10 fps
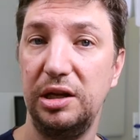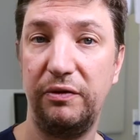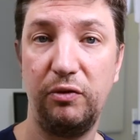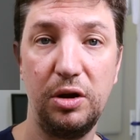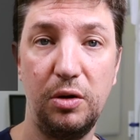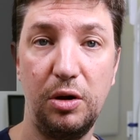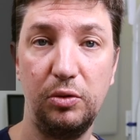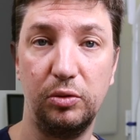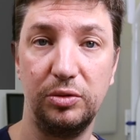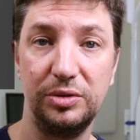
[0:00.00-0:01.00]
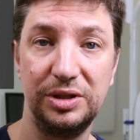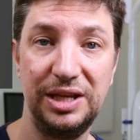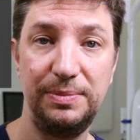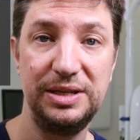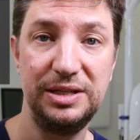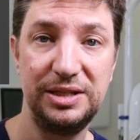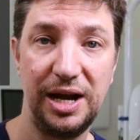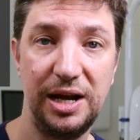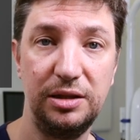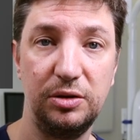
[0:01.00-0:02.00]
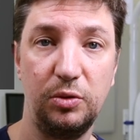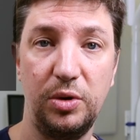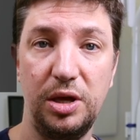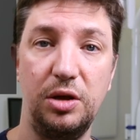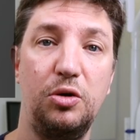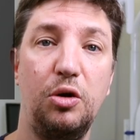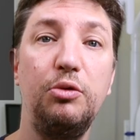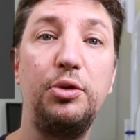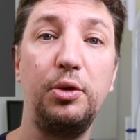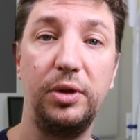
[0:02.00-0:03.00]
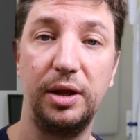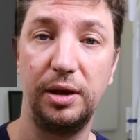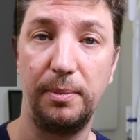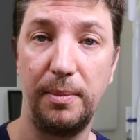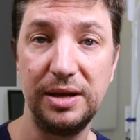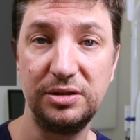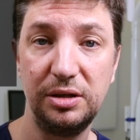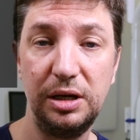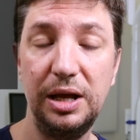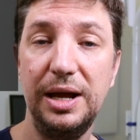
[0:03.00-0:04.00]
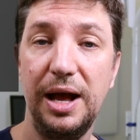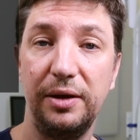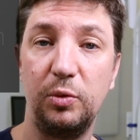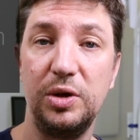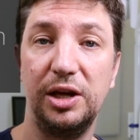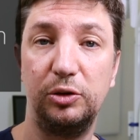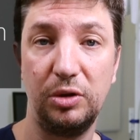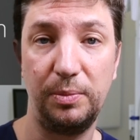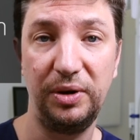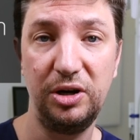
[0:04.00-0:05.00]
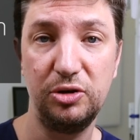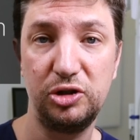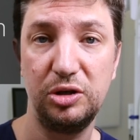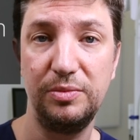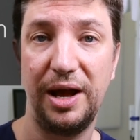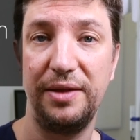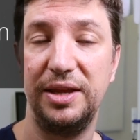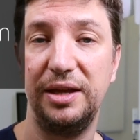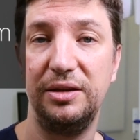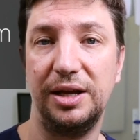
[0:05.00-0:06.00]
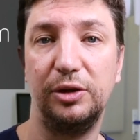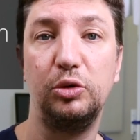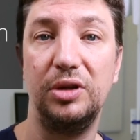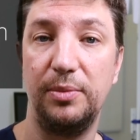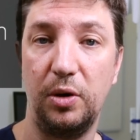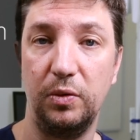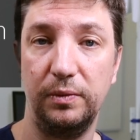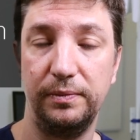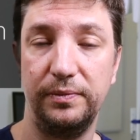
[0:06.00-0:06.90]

If we go deep inside, we go through the muscle, we get to the periosteum and then get to the bone.